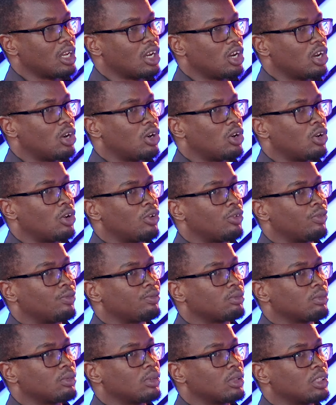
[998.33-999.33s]
of
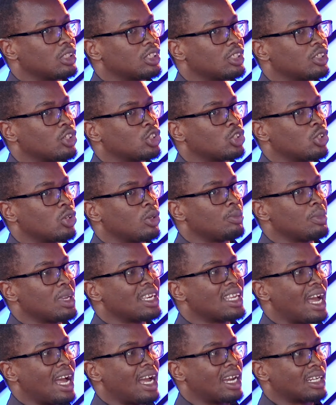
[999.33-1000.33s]
social
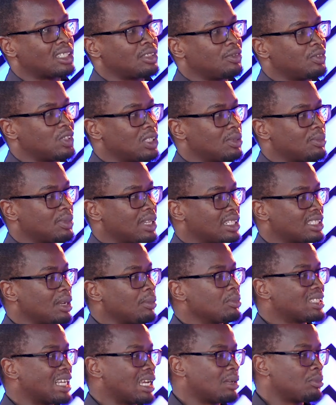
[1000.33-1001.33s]
media activism that
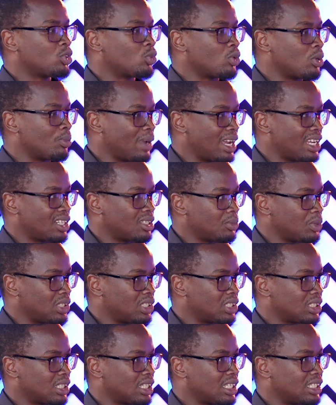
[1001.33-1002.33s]
sometimes we might
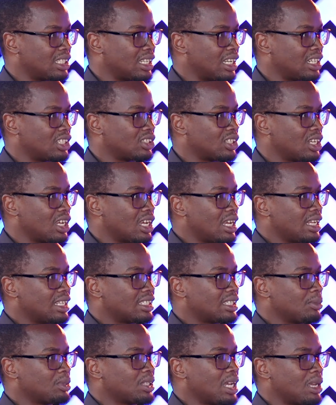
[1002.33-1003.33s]
miss, is that
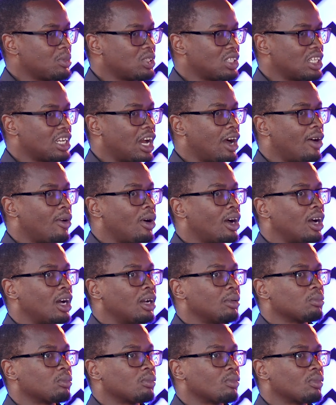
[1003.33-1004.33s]
sometimes in our
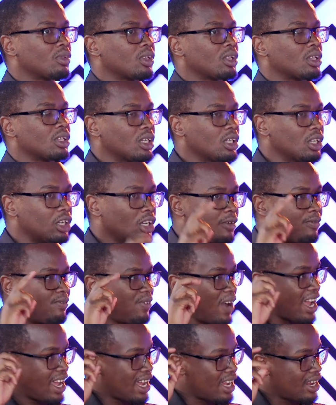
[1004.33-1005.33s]

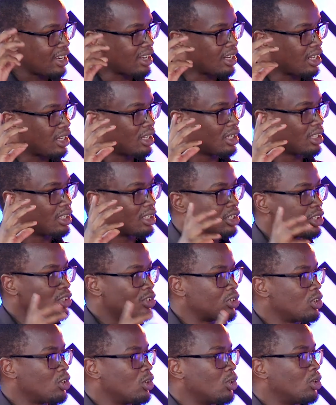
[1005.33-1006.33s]
fiery,
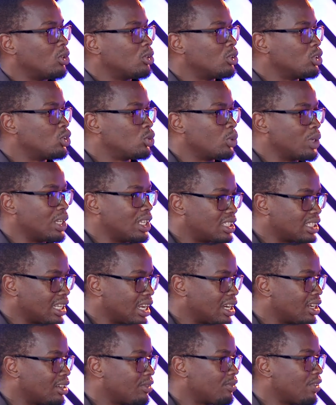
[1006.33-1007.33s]
tweets and
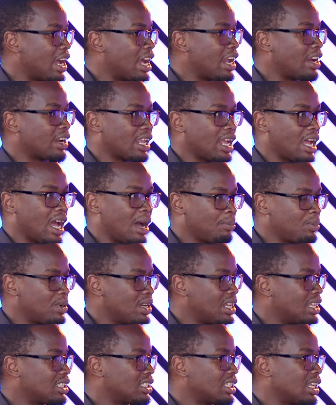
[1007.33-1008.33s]
fiery
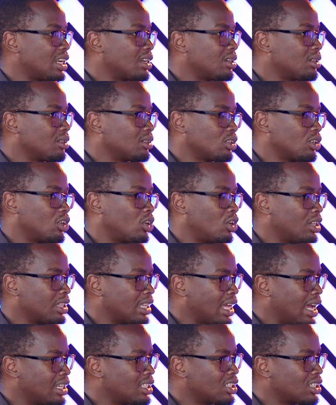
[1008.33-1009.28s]
updates and all that,